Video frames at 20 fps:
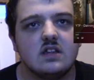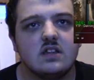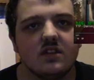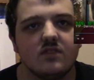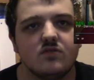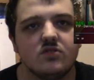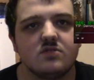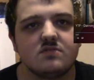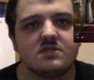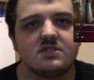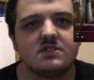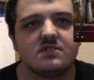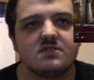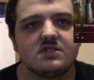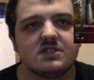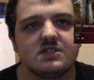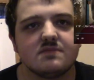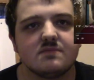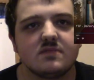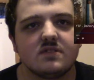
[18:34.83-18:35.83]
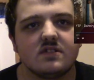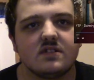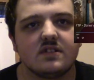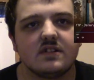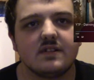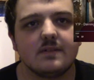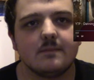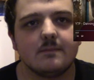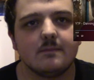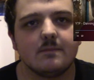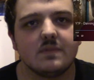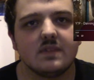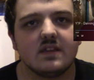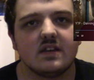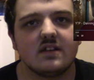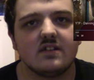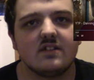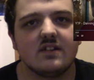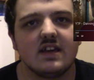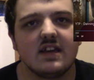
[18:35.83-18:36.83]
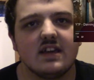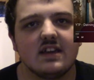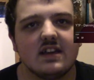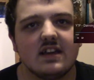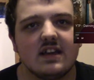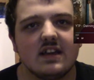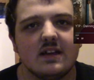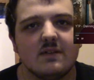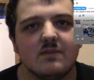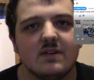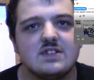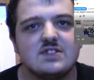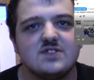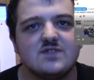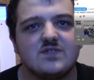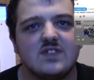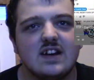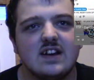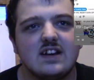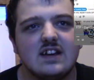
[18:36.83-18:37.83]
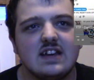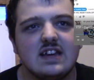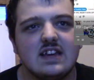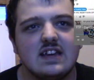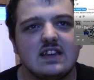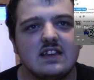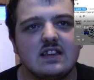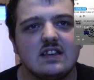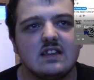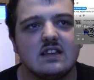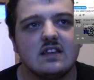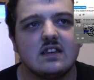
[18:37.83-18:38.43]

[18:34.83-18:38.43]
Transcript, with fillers: The room's too small. Oh, hang on, I went too far again.